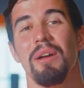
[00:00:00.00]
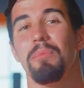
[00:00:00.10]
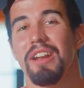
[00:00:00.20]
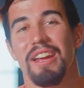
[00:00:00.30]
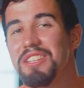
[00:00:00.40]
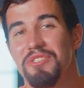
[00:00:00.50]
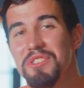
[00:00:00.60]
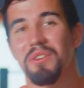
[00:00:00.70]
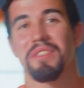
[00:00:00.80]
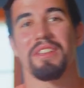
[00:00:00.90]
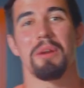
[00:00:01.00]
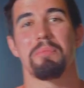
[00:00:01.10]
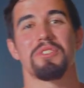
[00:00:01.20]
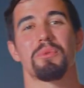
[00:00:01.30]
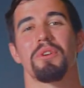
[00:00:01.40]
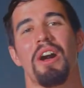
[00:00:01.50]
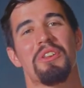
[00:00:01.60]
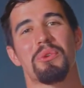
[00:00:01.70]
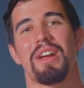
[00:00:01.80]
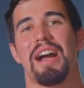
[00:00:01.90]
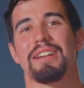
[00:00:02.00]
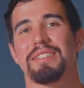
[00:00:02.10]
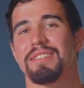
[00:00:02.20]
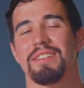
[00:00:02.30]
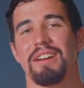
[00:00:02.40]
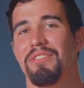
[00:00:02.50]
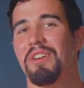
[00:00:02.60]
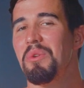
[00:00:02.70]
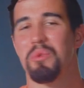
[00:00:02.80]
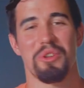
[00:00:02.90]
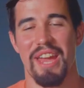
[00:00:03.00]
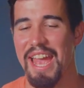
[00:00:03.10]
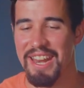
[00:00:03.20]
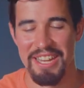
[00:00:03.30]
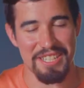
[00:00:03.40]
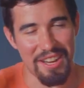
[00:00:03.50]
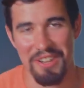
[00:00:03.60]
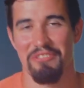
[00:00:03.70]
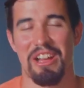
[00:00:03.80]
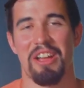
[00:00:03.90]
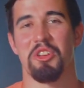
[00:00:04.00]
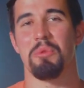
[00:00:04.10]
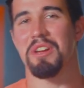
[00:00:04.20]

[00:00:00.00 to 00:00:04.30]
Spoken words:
But as physical therapists, we're also cognizant of when you add a ton of volume,